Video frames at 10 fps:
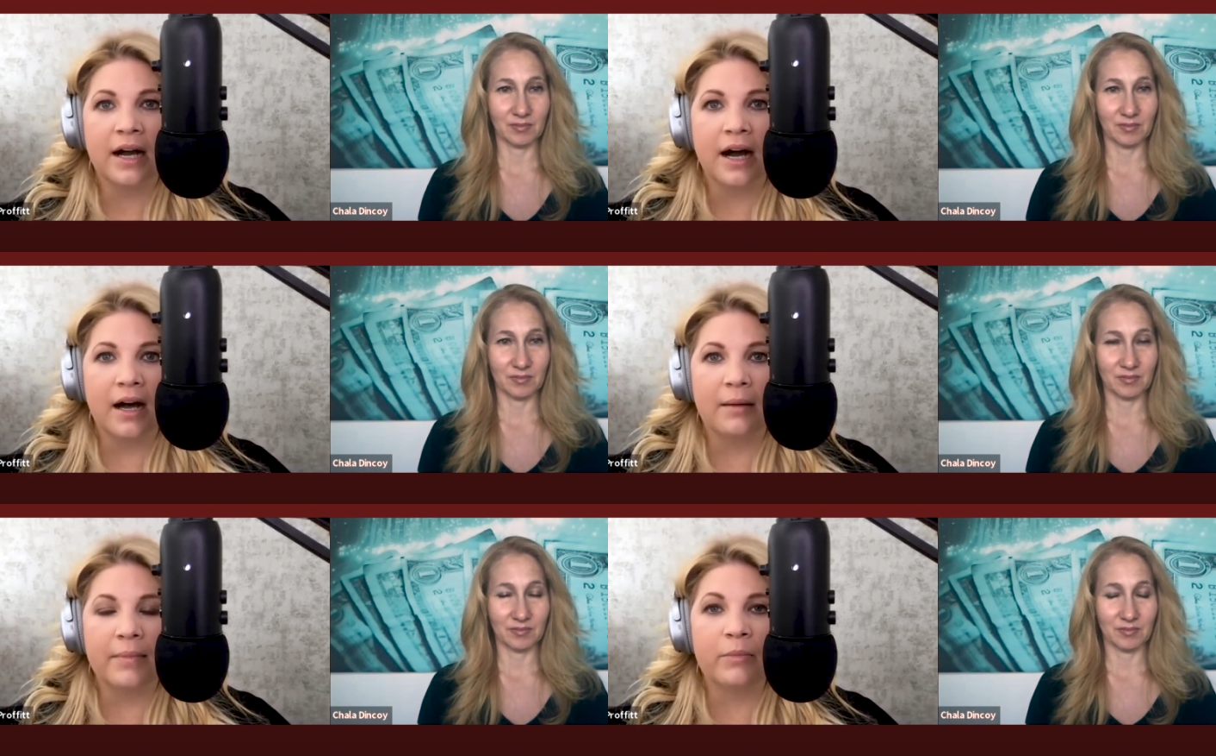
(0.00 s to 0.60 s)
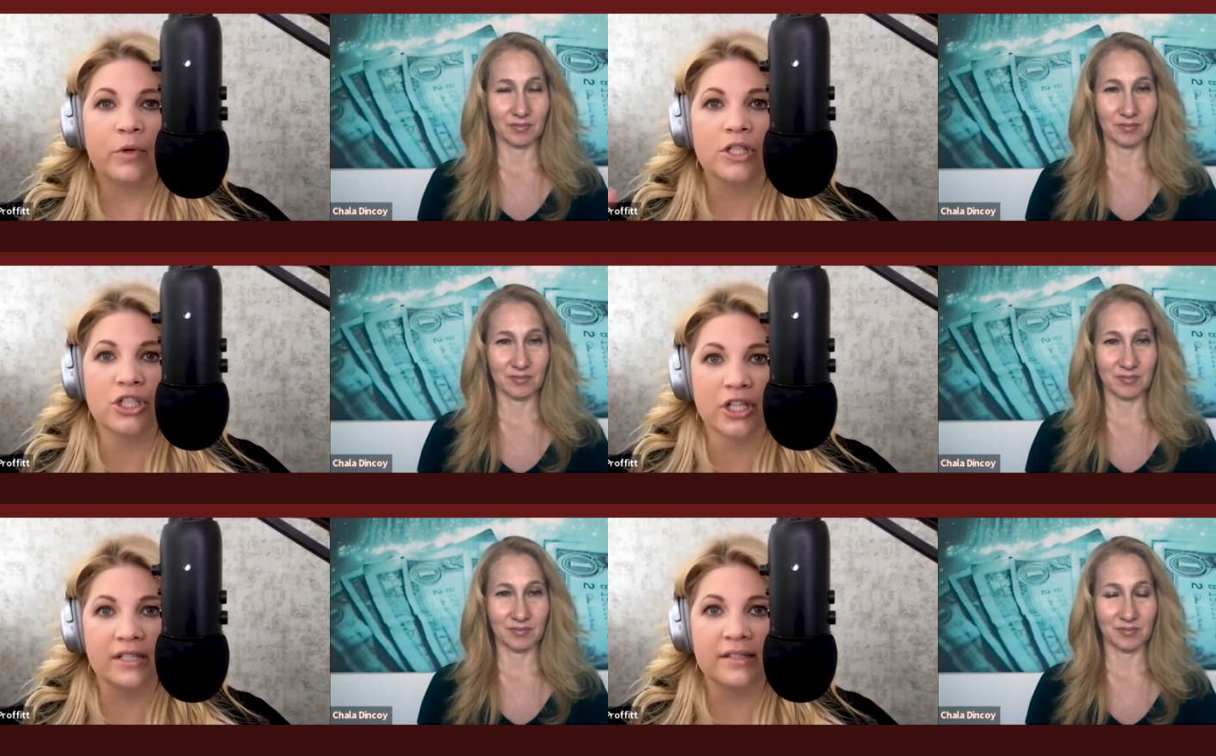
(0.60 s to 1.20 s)
Speaker 1: um, and we're
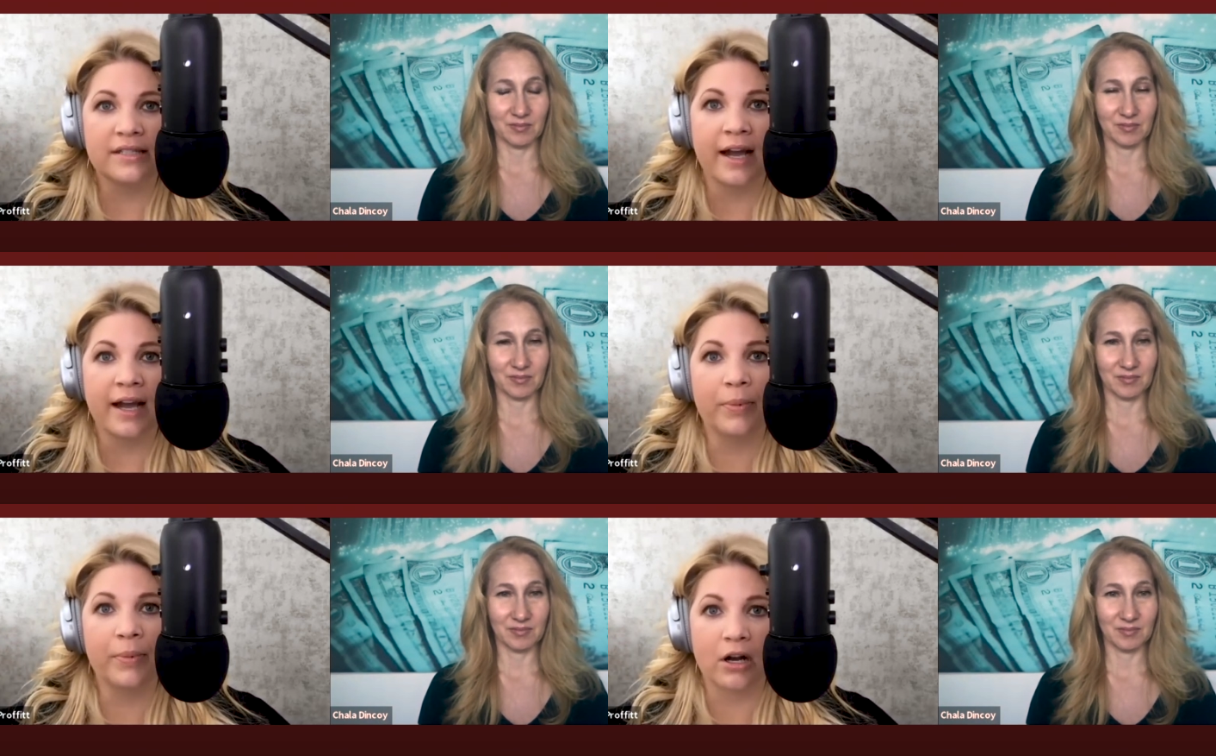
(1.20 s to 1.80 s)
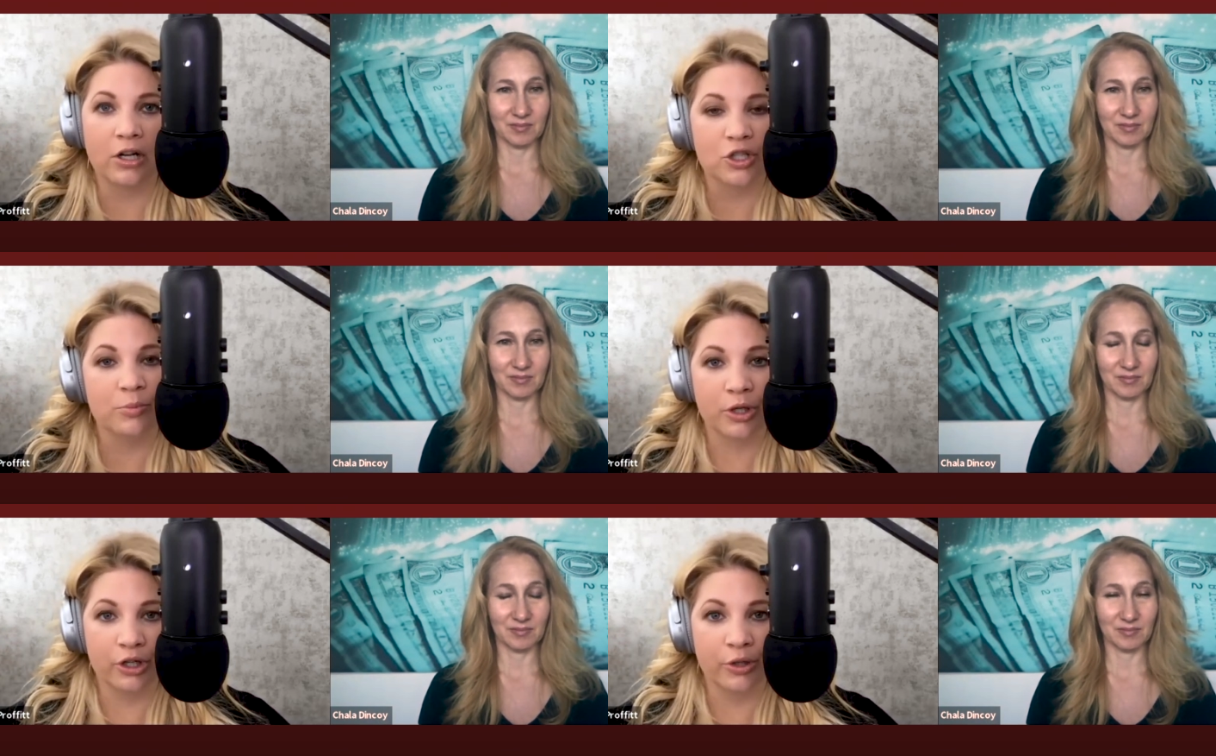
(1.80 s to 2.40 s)
just helping
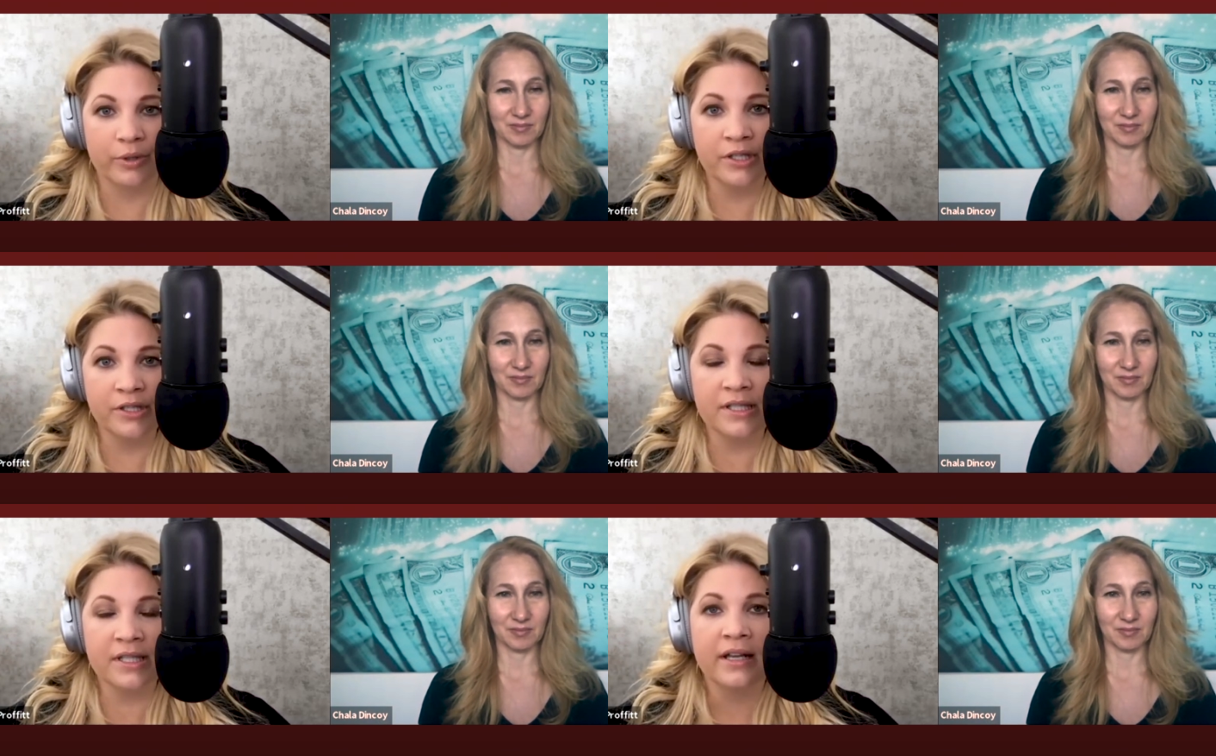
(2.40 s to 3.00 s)
entrepreneurs